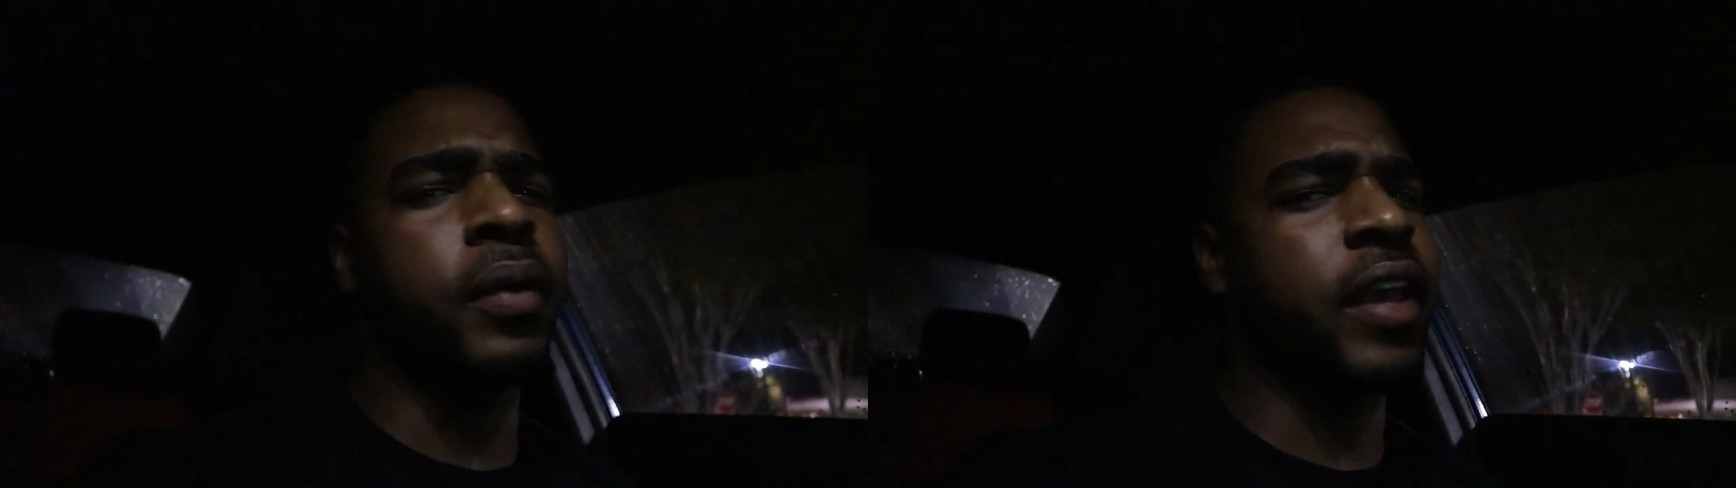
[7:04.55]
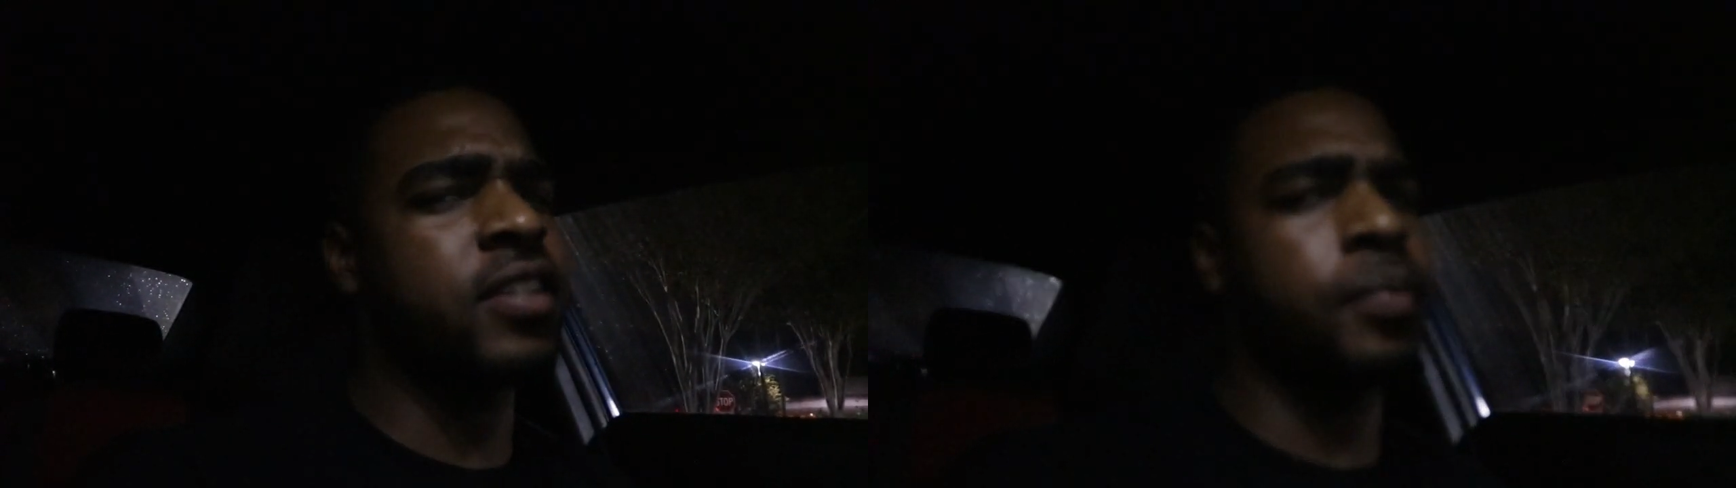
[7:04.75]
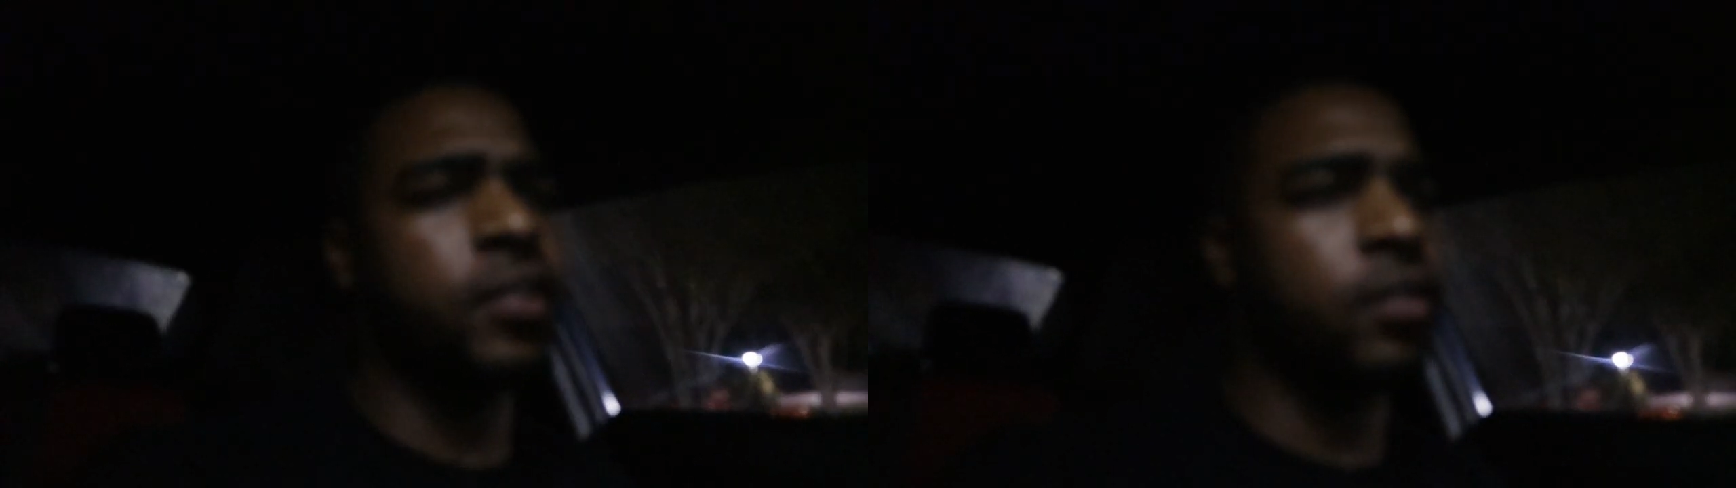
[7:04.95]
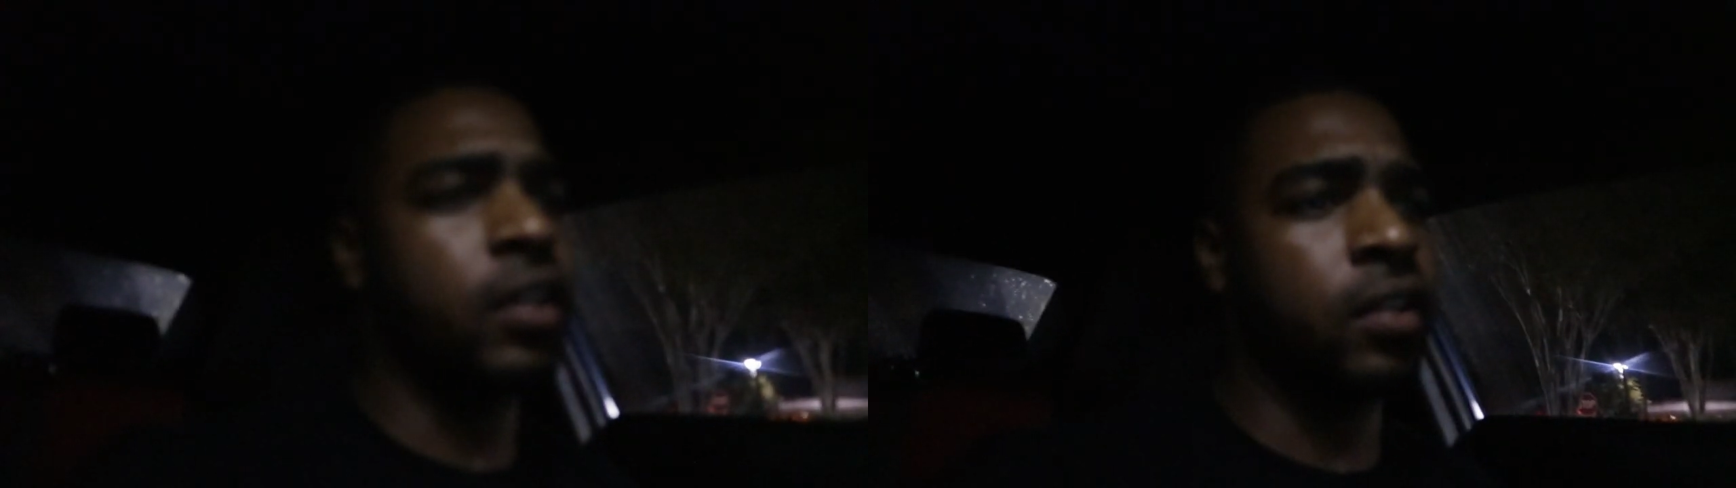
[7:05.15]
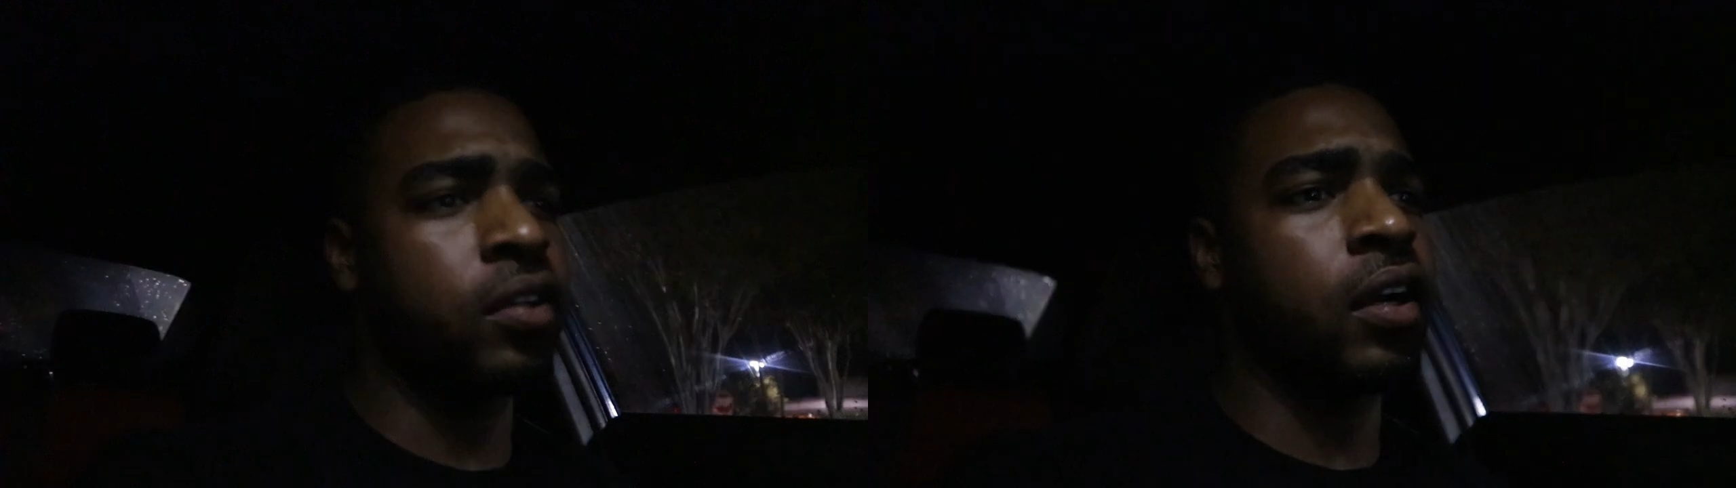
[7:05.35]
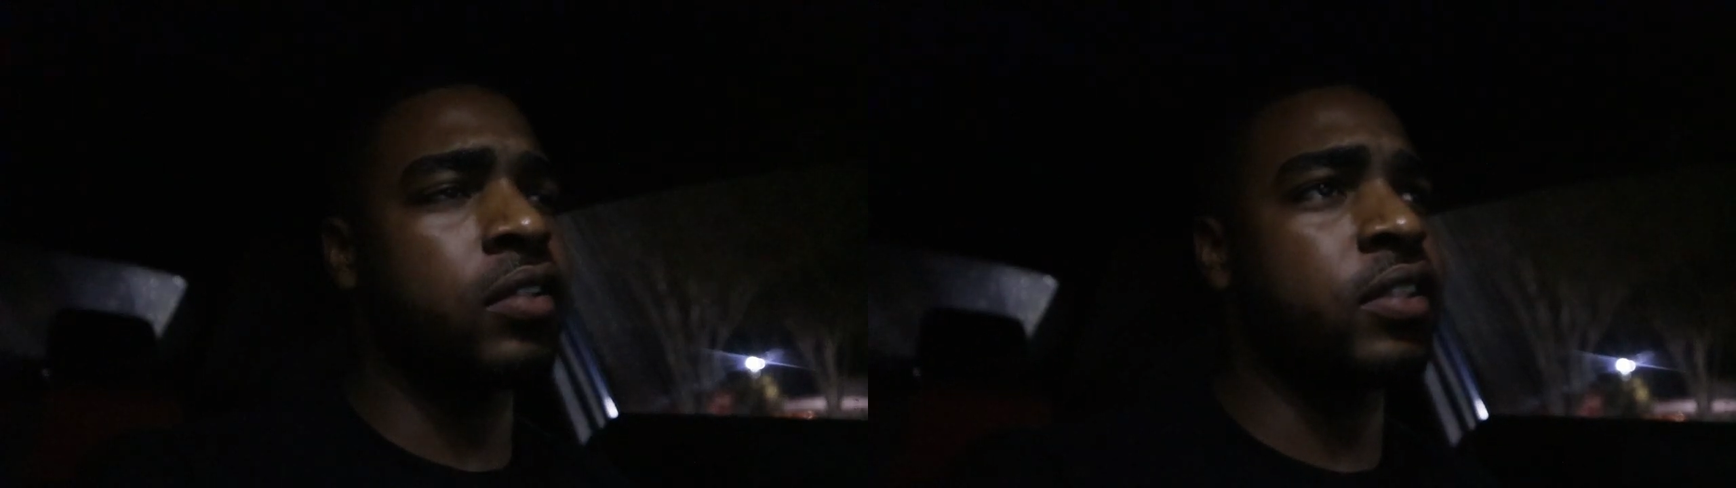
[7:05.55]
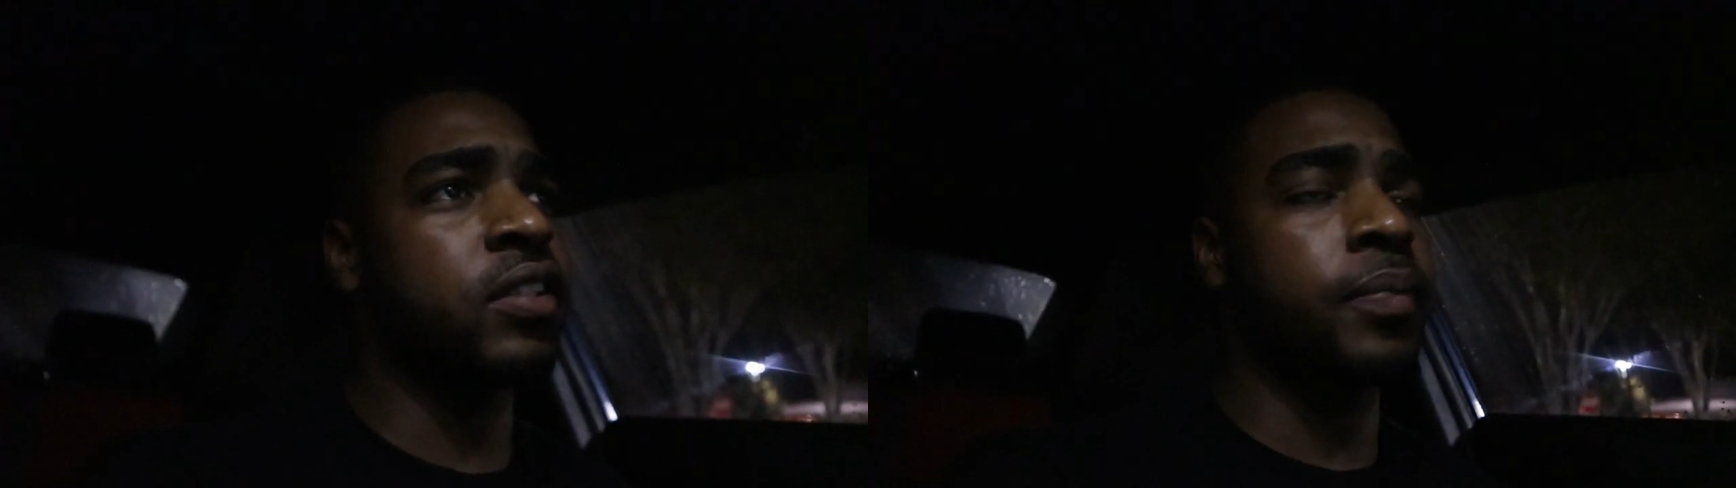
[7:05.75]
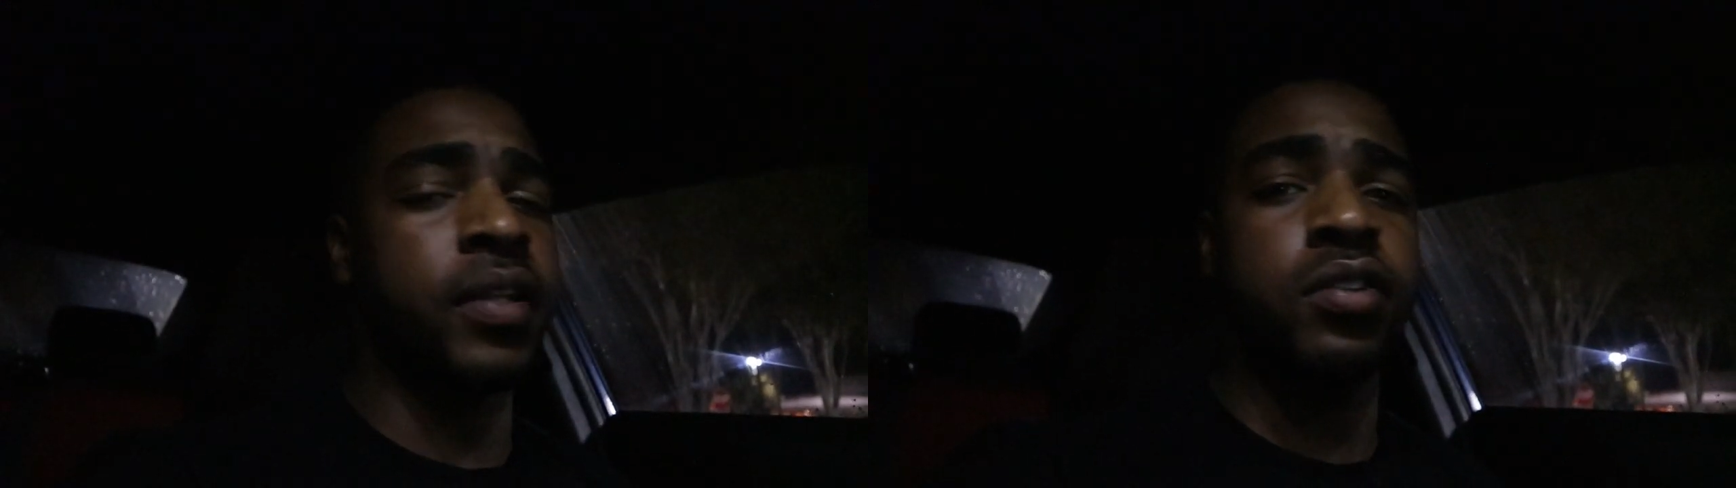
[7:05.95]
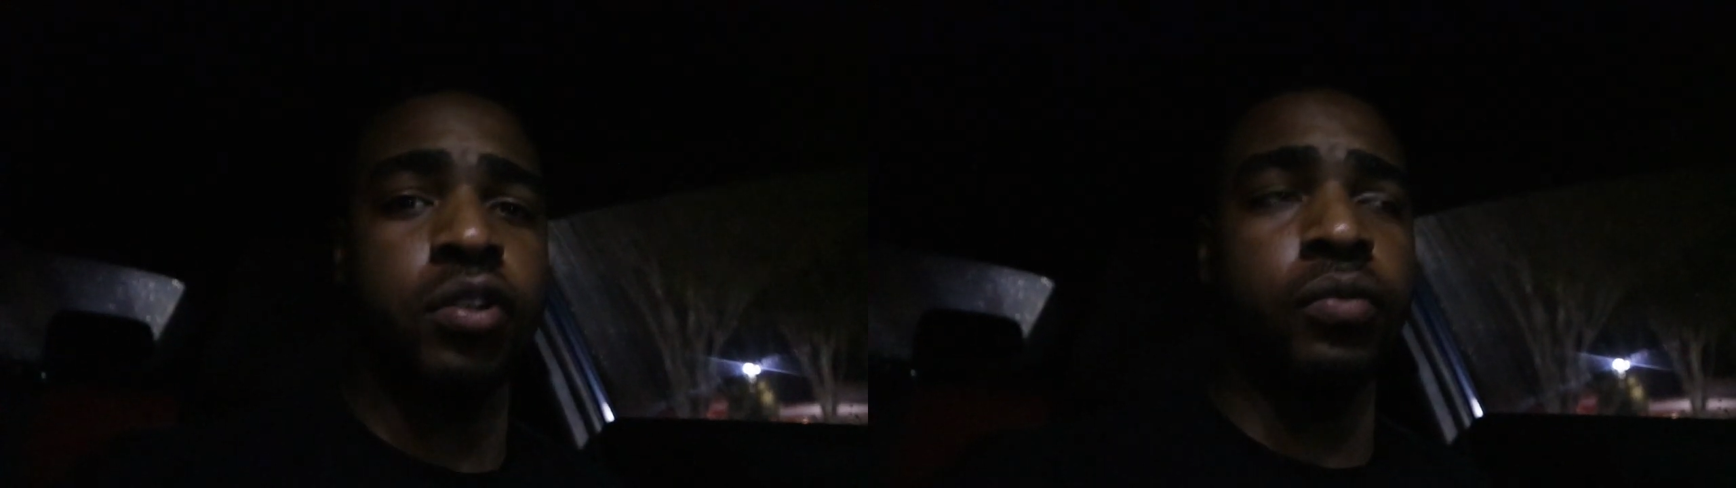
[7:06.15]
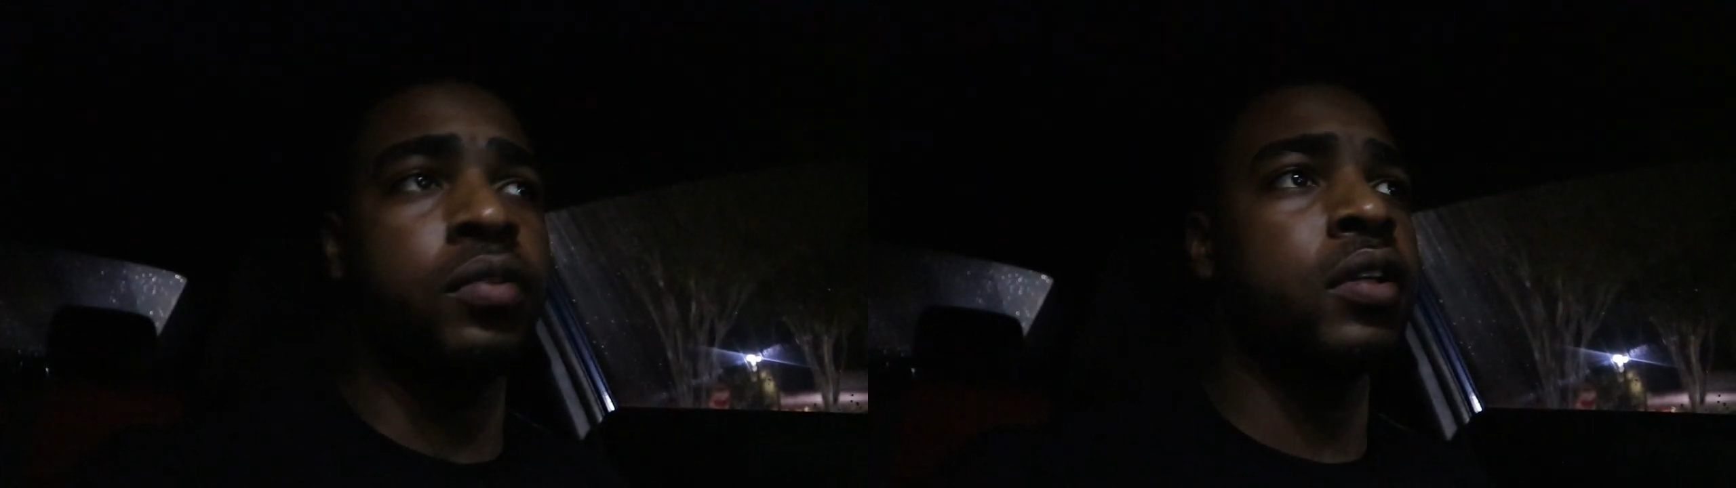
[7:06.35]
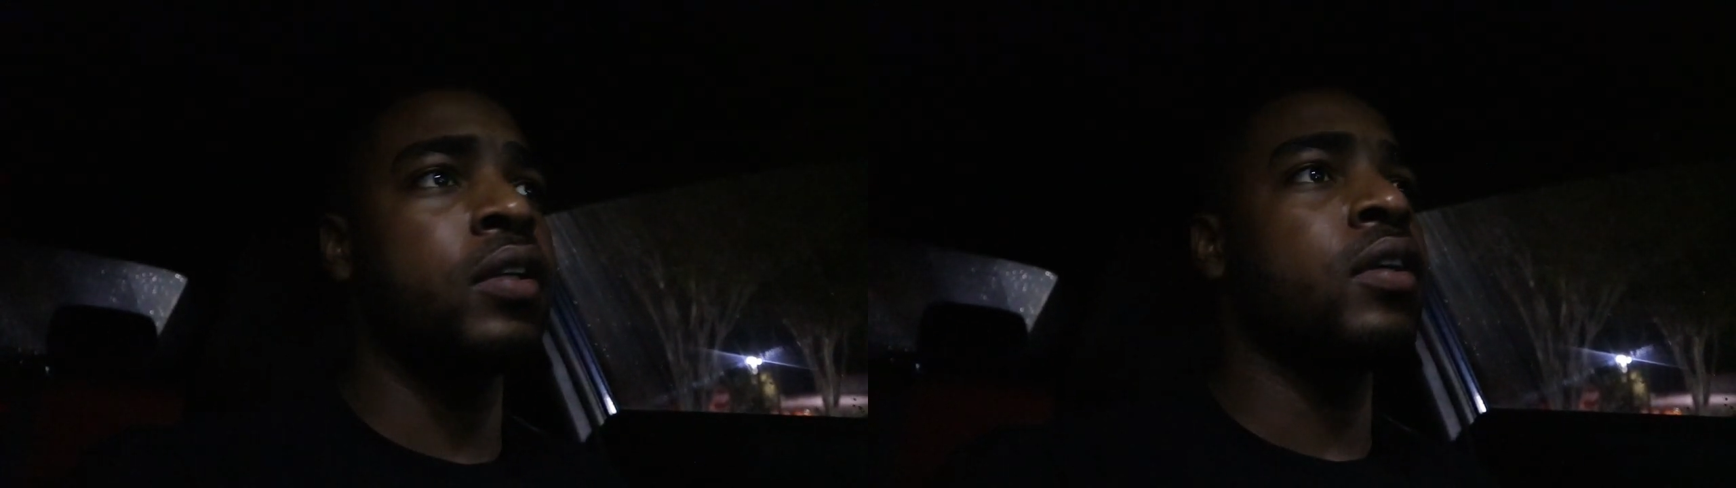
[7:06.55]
but he hasn't been in the car since it's been tuned.